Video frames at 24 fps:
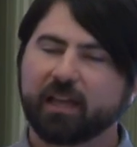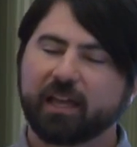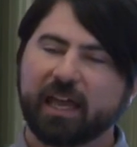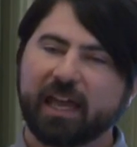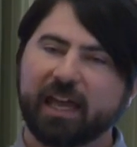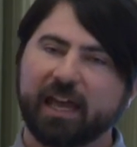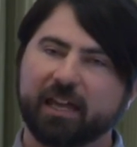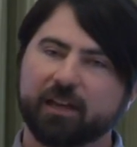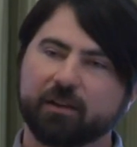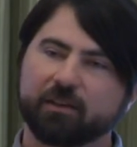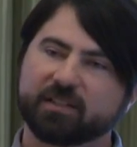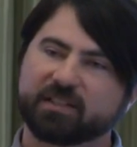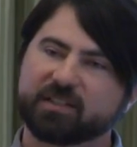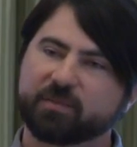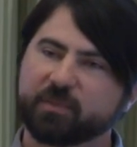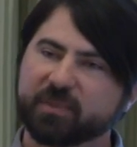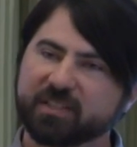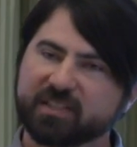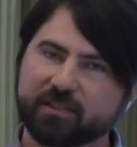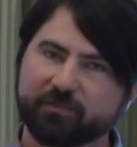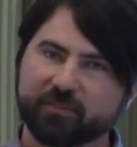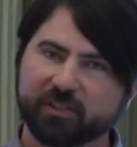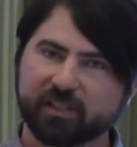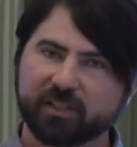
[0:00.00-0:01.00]
And
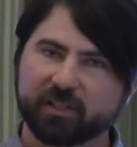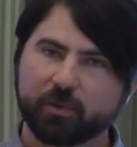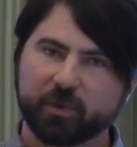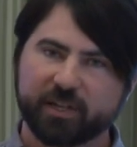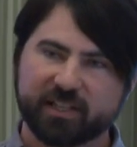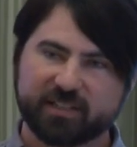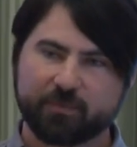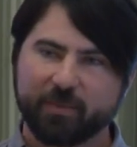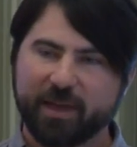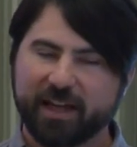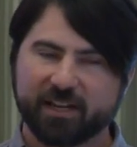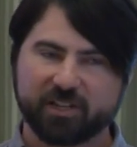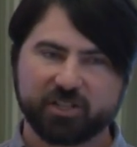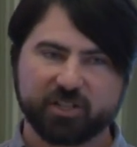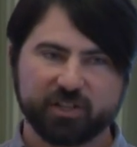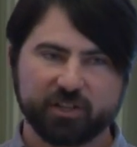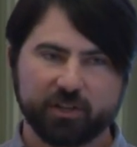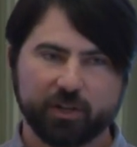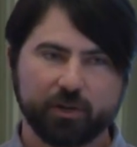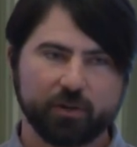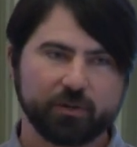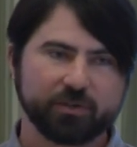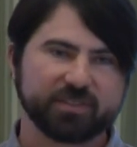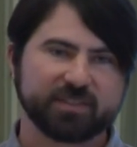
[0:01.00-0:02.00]
specifically what it's managing in
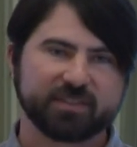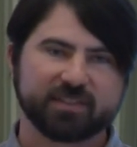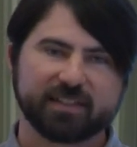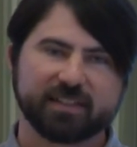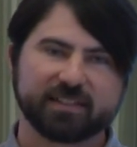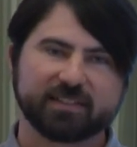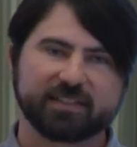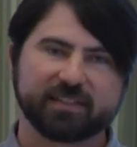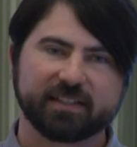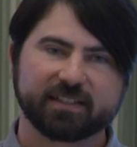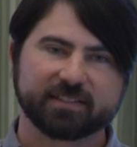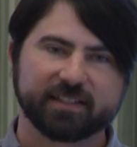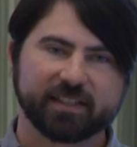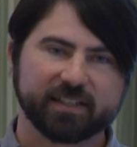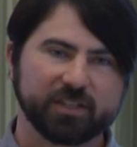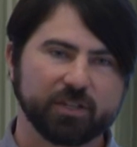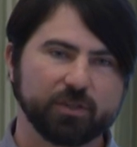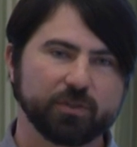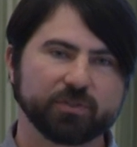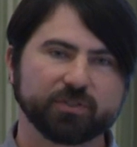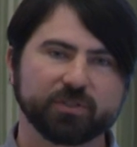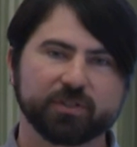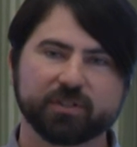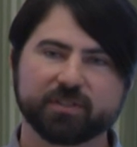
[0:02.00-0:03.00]
the host is things like
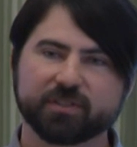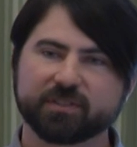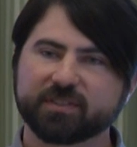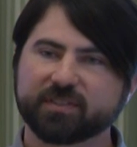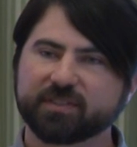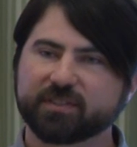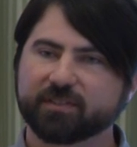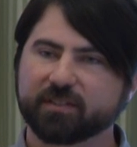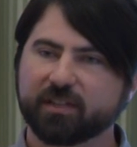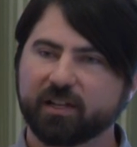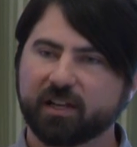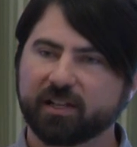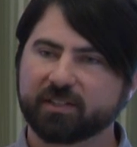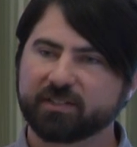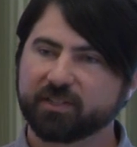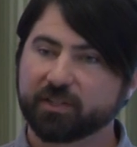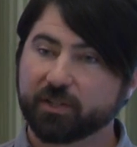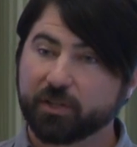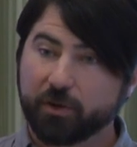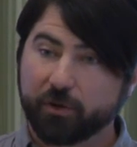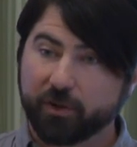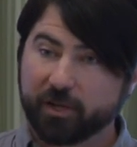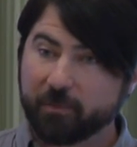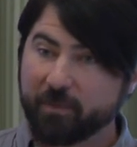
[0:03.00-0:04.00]
users, uh,
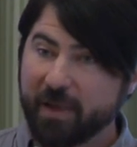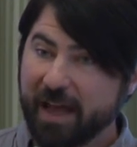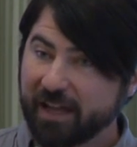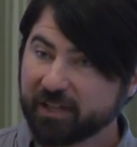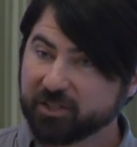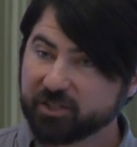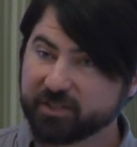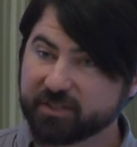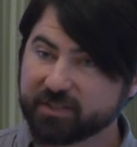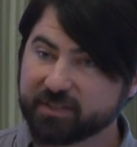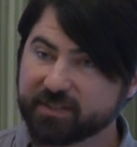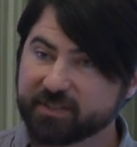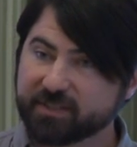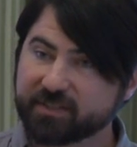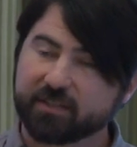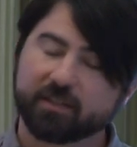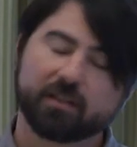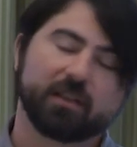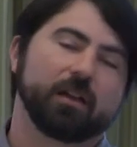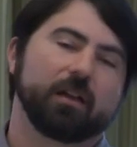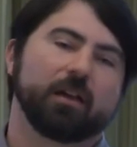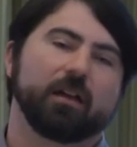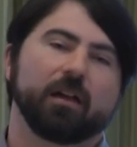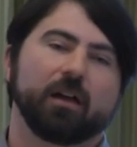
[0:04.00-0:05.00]
security patches,
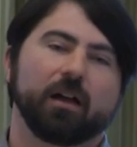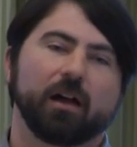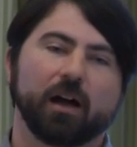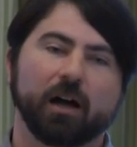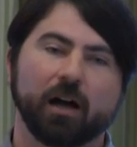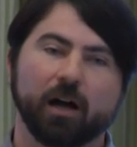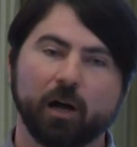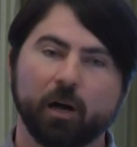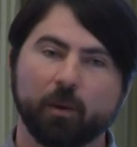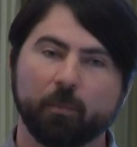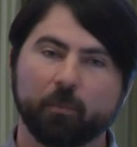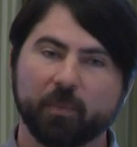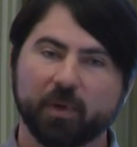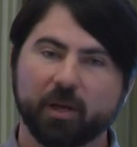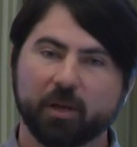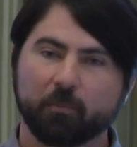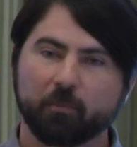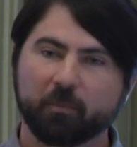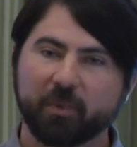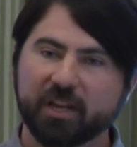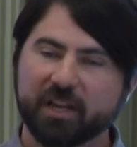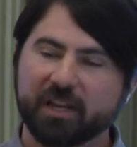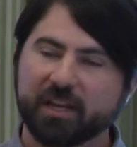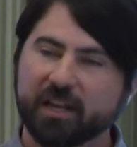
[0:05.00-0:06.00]
um,
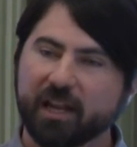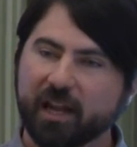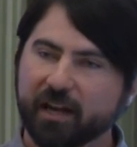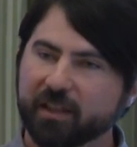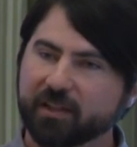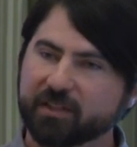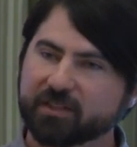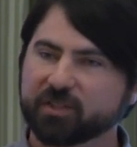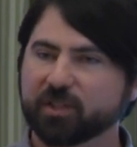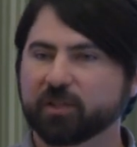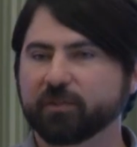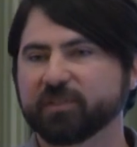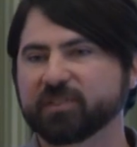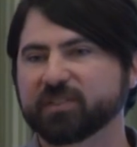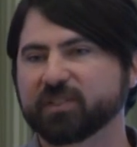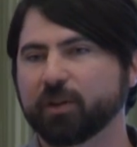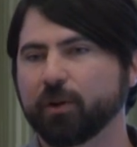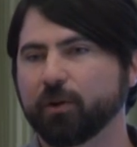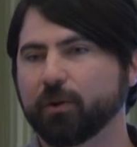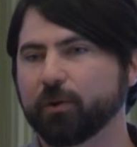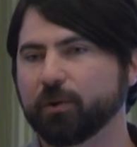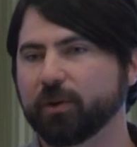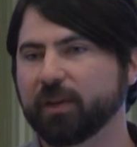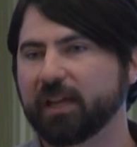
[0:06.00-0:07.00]
but none of the service
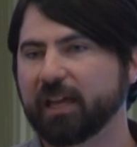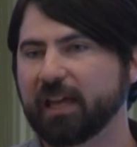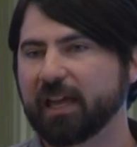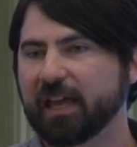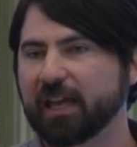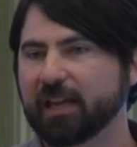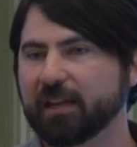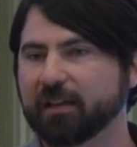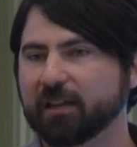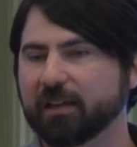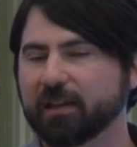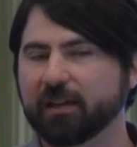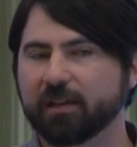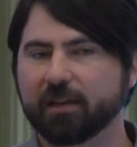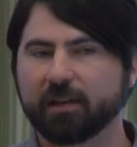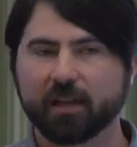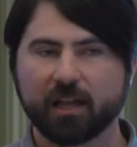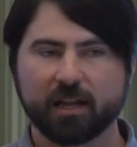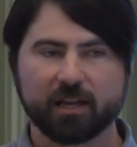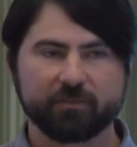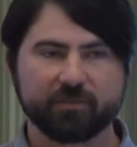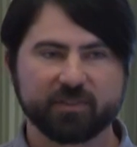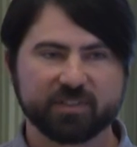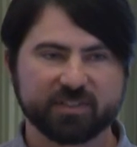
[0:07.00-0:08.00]
code and
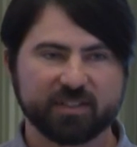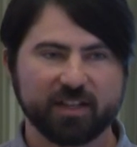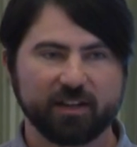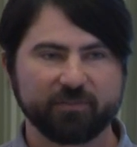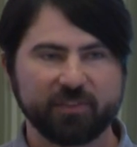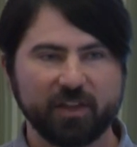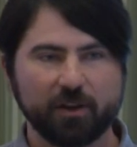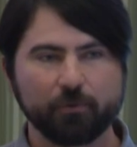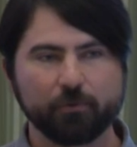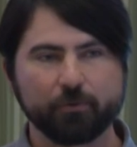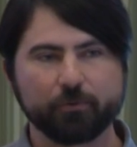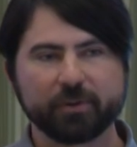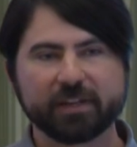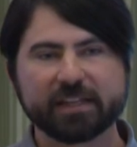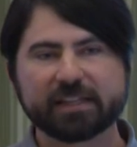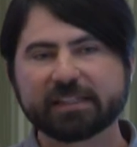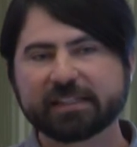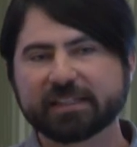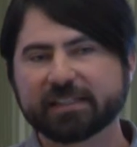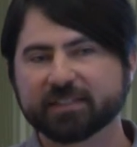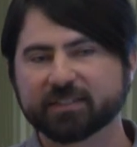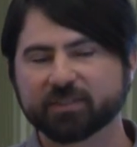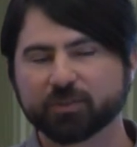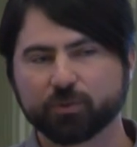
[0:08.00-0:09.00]
none of the stuff that
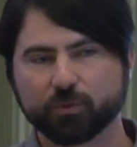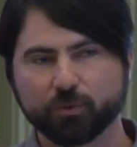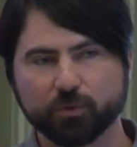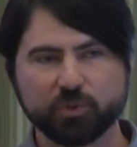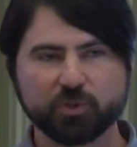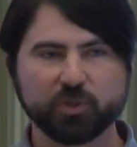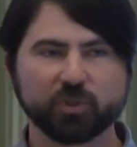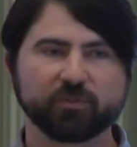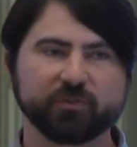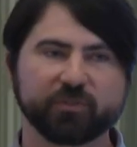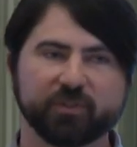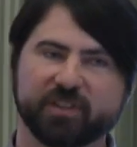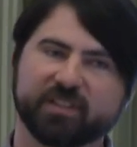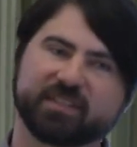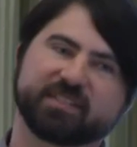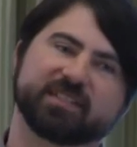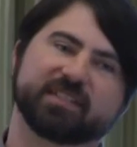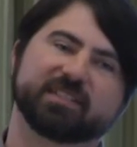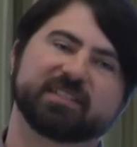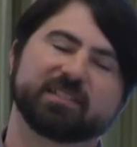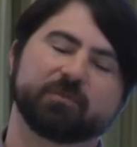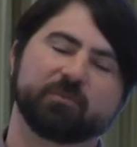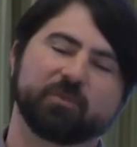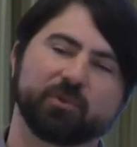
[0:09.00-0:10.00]
really is crucial for the
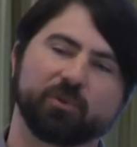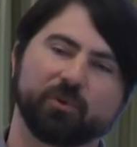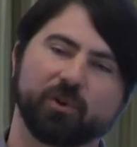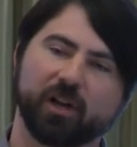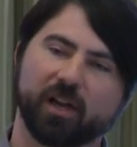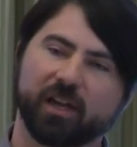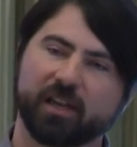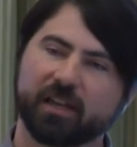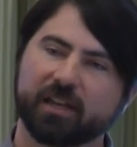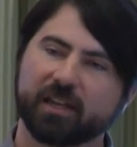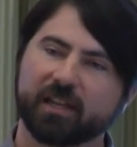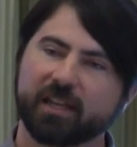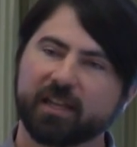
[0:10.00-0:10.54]
system to run